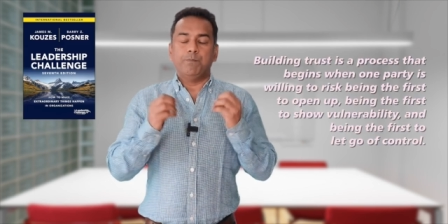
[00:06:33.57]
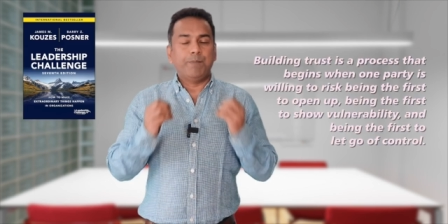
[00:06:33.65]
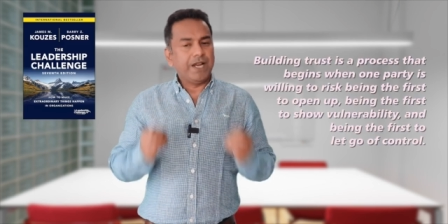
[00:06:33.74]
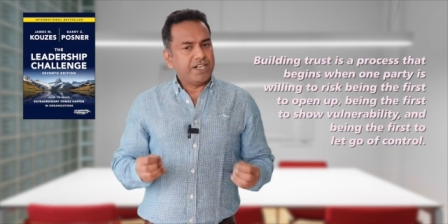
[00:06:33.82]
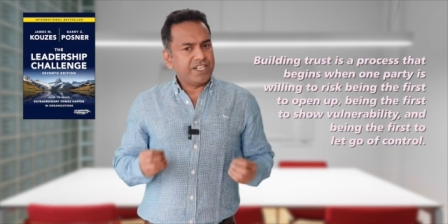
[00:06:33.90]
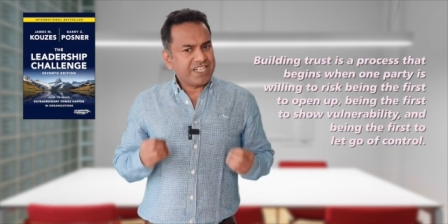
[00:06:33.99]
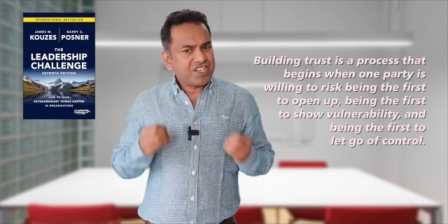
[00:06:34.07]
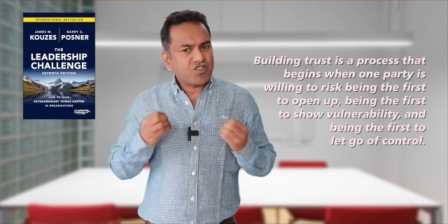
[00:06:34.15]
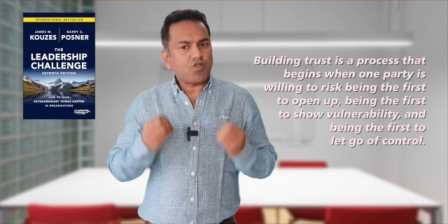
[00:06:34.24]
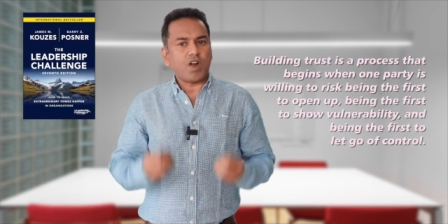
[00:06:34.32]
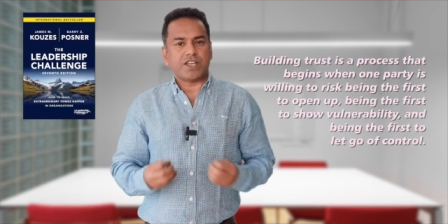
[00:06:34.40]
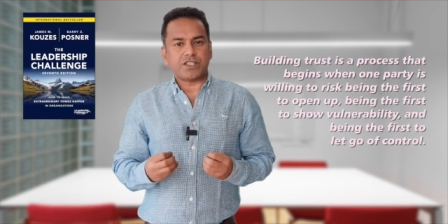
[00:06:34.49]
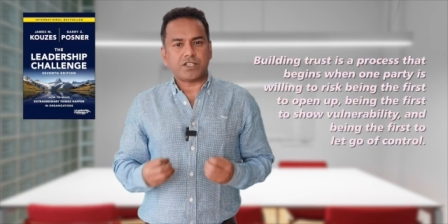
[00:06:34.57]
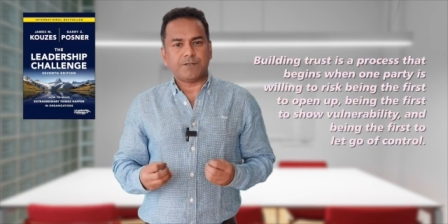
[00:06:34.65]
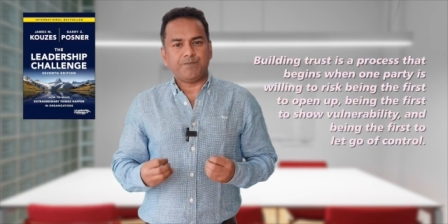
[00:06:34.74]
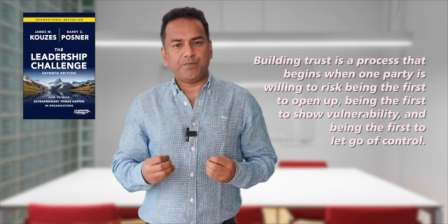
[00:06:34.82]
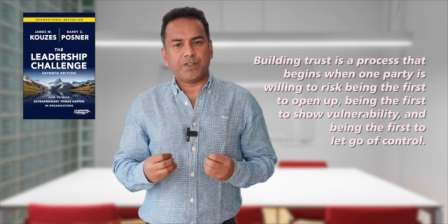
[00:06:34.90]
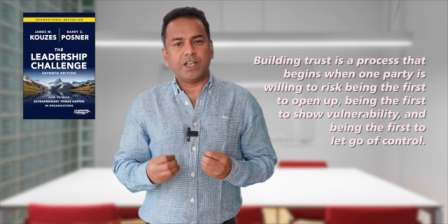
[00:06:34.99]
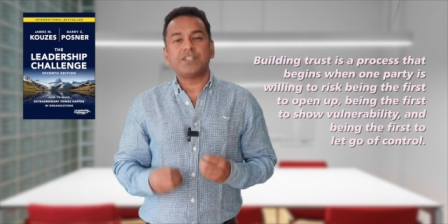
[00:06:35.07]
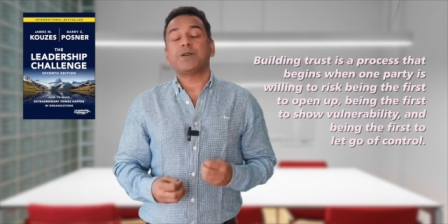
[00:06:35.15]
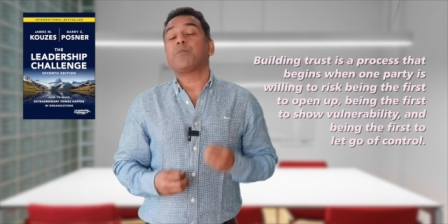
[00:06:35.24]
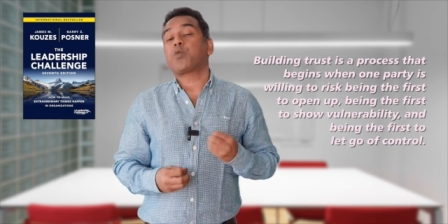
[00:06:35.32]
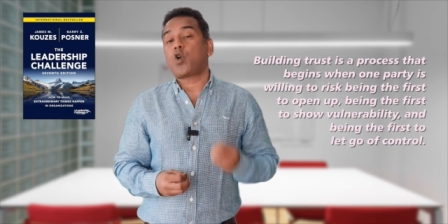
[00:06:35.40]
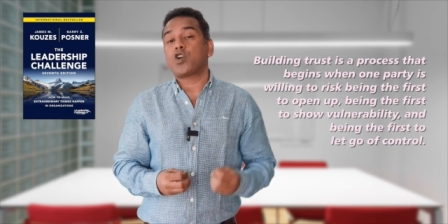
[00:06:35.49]
building trust is
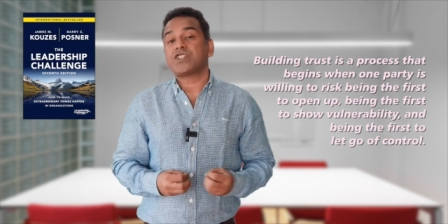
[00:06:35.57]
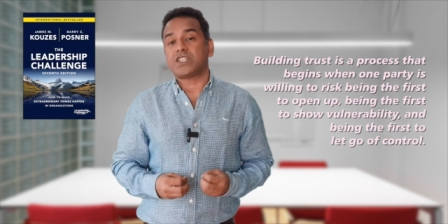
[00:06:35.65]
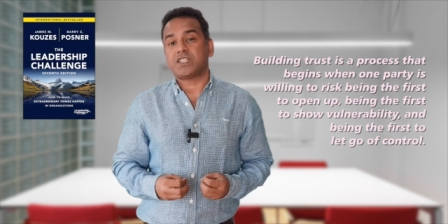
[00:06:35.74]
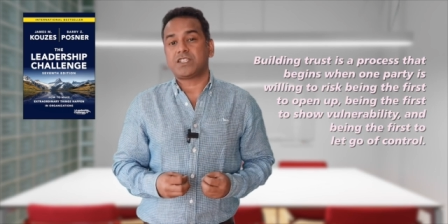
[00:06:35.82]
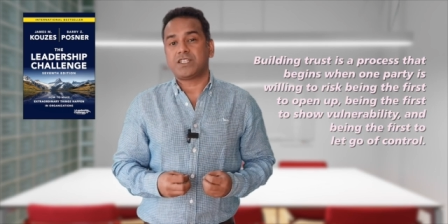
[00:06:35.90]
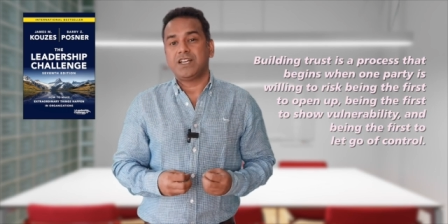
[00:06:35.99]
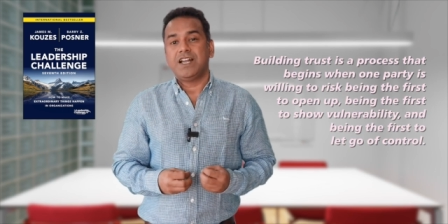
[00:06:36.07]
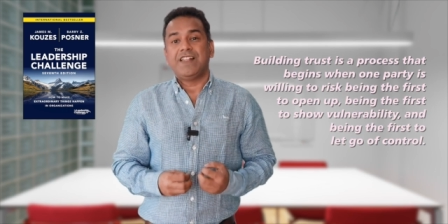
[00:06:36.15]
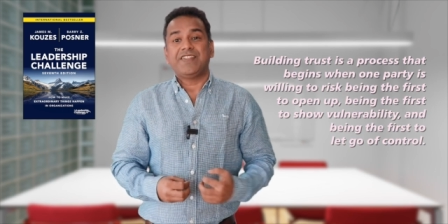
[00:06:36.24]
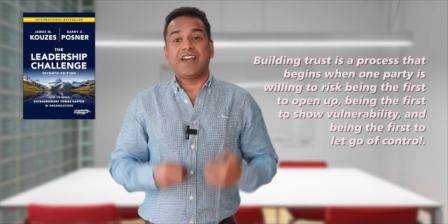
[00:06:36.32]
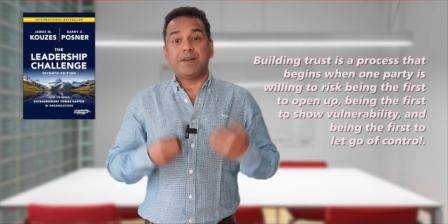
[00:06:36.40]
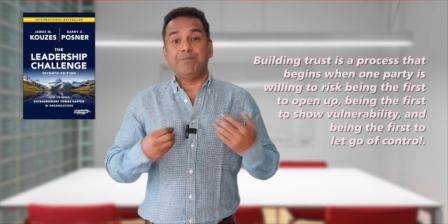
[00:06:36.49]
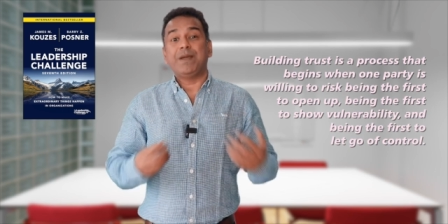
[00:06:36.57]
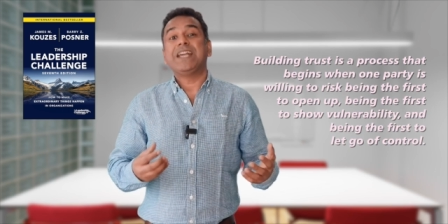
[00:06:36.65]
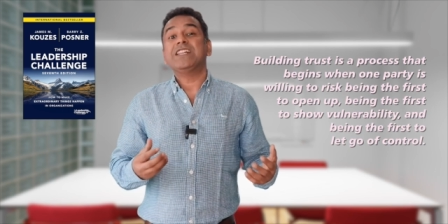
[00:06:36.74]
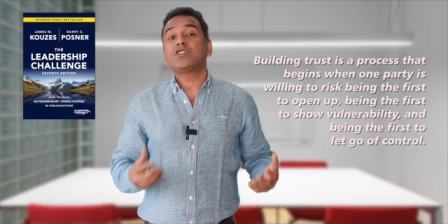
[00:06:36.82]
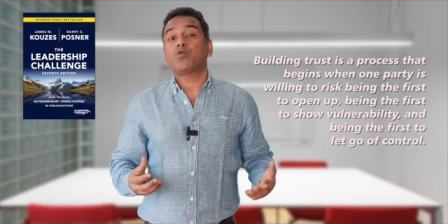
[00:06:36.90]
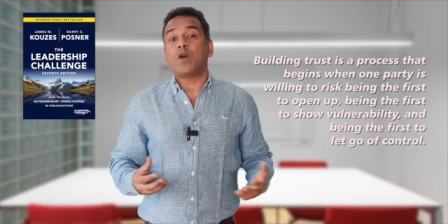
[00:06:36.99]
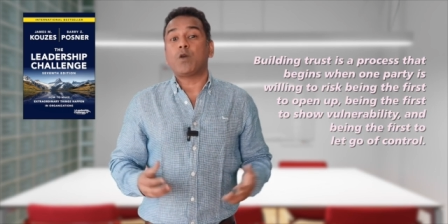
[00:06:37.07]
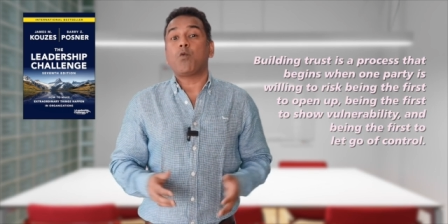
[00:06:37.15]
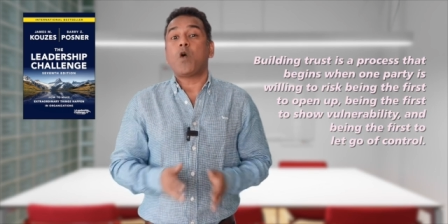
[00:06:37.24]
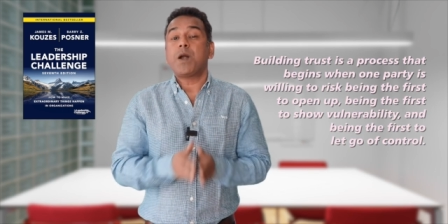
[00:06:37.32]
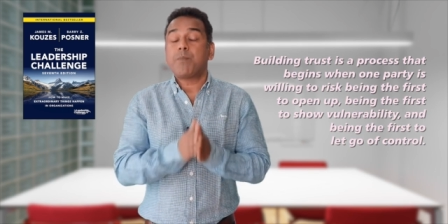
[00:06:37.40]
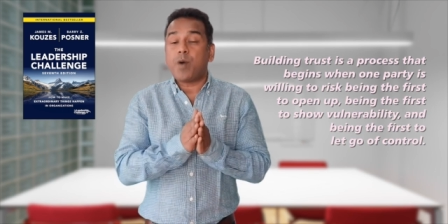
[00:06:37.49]
a process that begins when
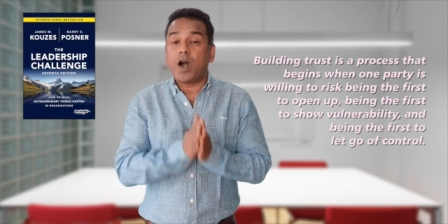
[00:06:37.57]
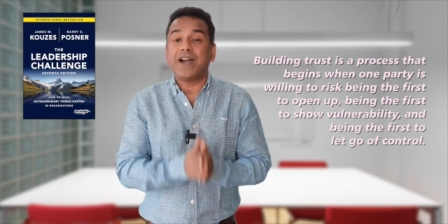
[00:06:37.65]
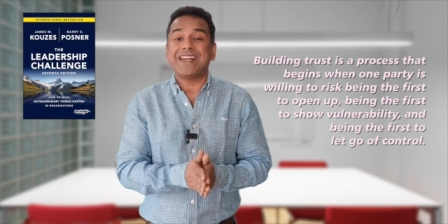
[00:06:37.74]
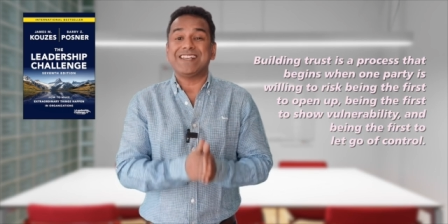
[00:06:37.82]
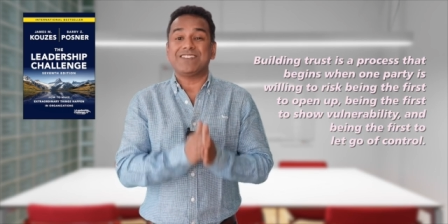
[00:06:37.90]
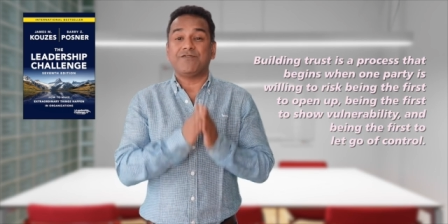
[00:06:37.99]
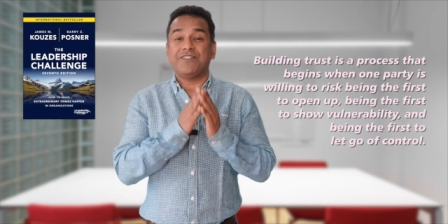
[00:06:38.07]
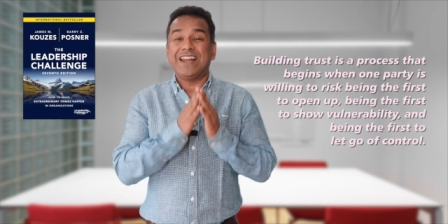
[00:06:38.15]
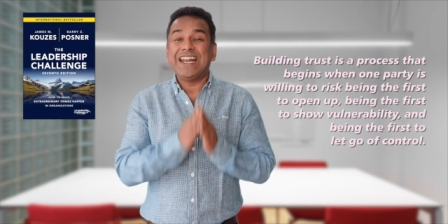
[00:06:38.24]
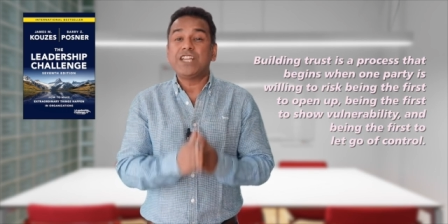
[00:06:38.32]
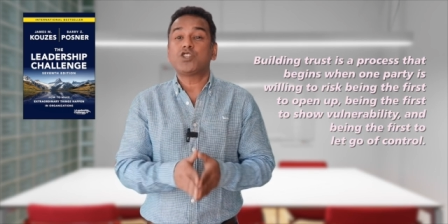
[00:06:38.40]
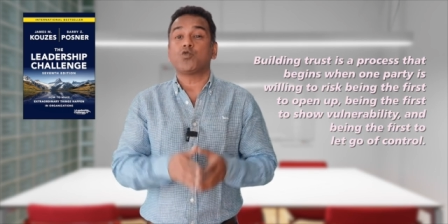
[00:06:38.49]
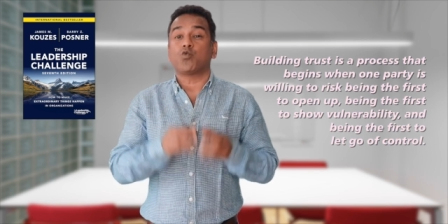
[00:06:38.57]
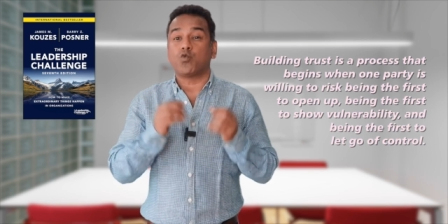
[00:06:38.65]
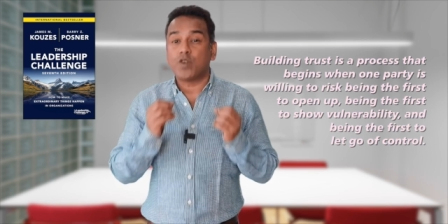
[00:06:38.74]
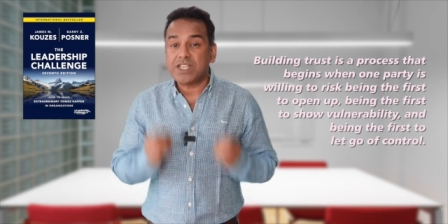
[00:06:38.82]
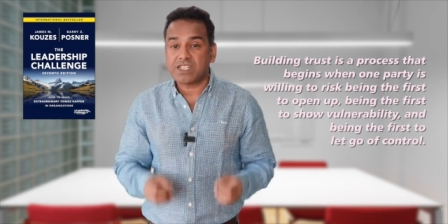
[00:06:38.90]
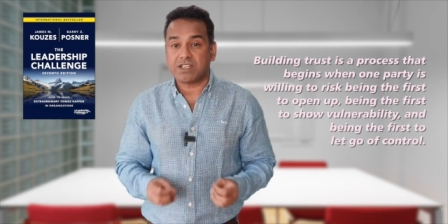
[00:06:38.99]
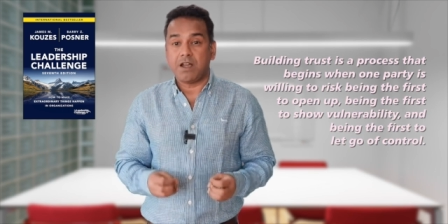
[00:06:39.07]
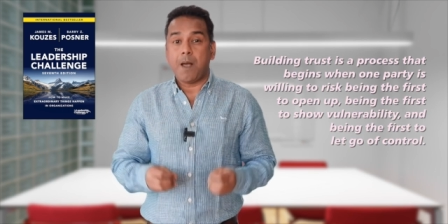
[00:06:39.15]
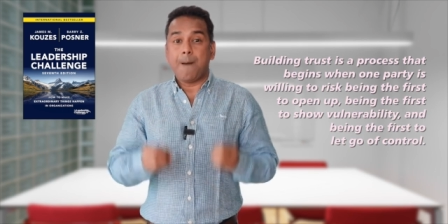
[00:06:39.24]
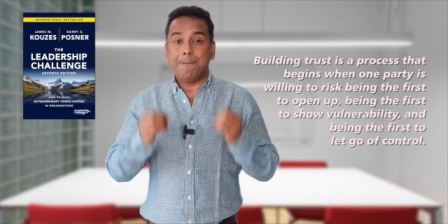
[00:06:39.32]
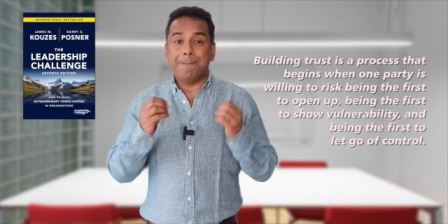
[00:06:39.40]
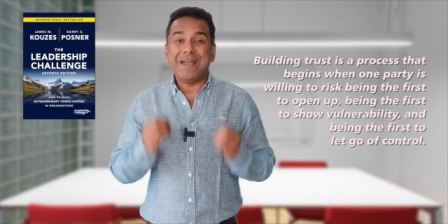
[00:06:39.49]
one party is willing to risk
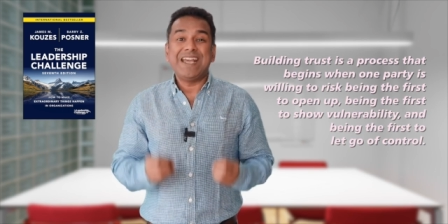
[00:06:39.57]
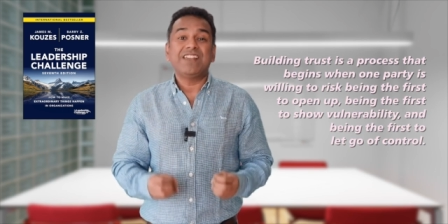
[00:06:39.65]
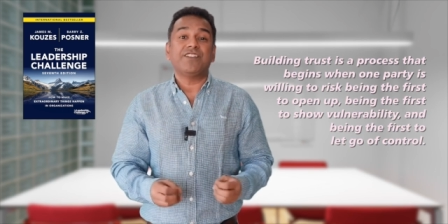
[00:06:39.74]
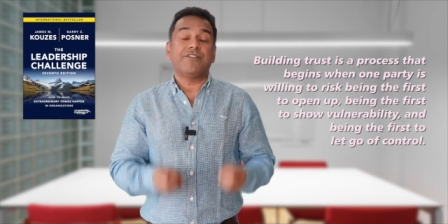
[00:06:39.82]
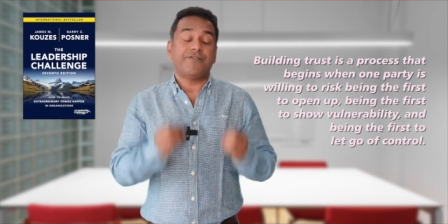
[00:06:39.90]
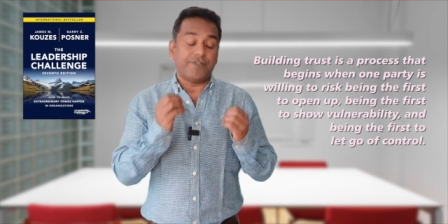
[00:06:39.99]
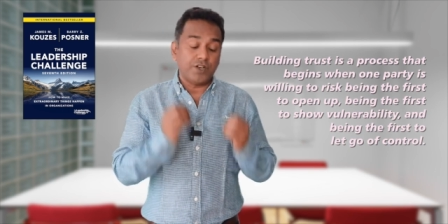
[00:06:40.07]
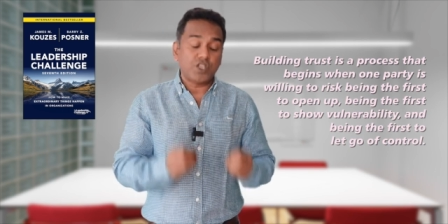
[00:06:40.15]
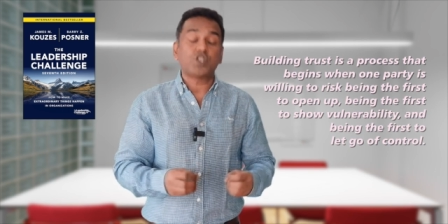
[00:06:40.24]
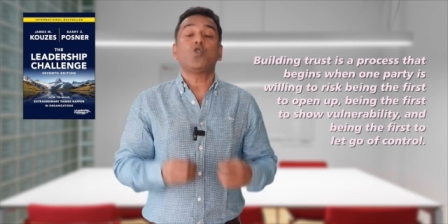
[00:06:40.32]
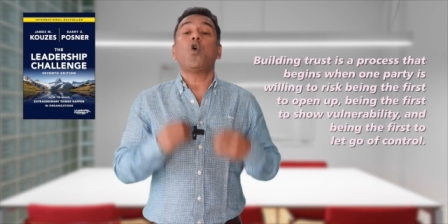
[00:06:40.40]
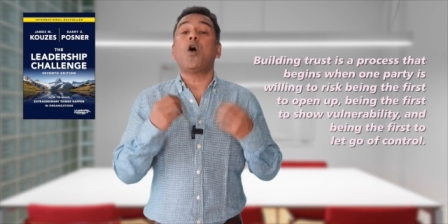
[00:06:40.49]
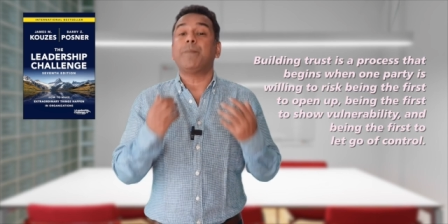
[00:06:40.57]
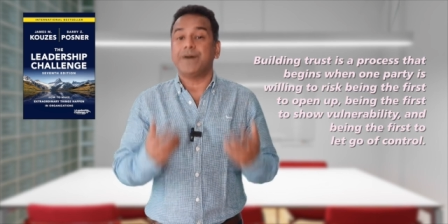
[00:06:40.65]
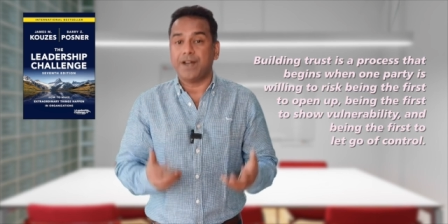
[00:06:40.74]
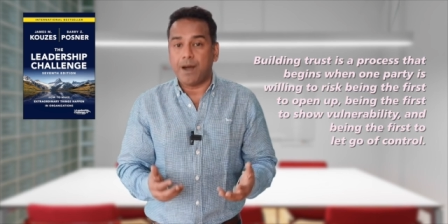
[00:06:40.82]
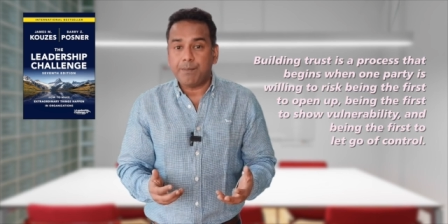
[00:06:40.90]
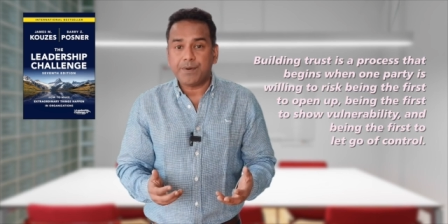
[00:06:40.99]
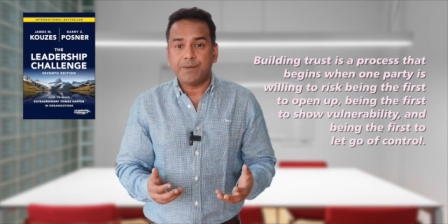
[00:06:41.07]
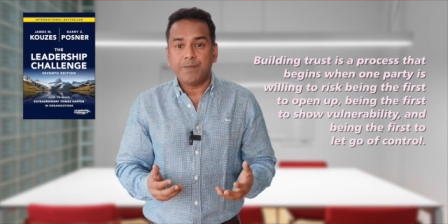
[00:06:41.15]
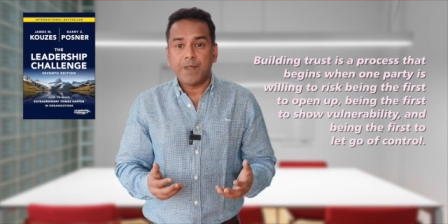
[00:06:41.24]
being the first to open up,